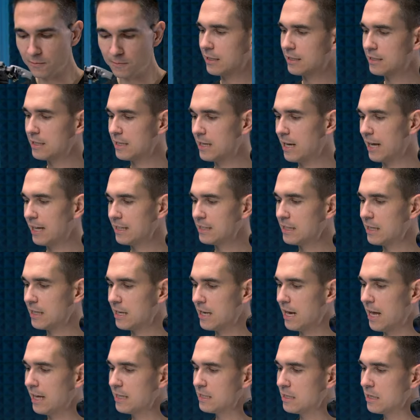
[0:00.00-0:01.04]
It's a nice
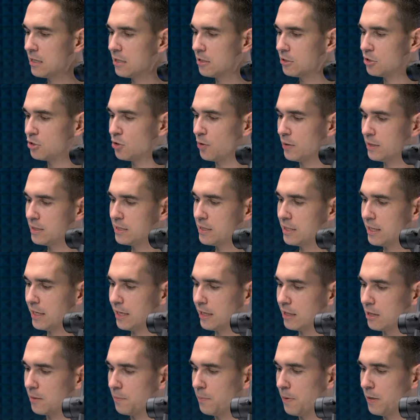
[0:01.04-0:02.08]
little
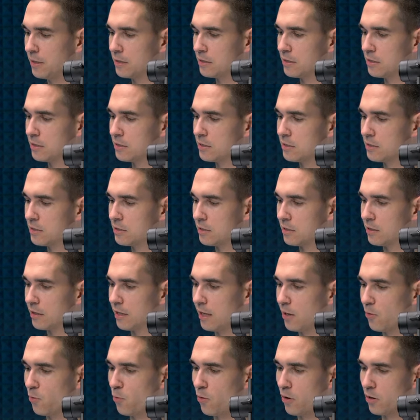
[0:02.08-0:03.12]
joystick. The buttons,
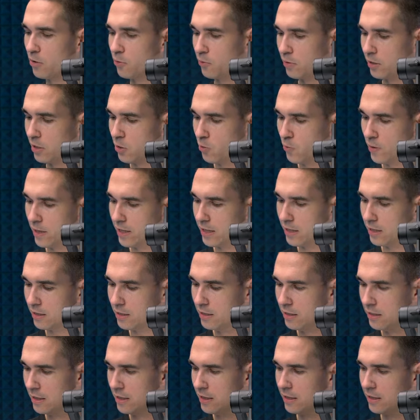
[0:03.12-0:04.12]
they work really well.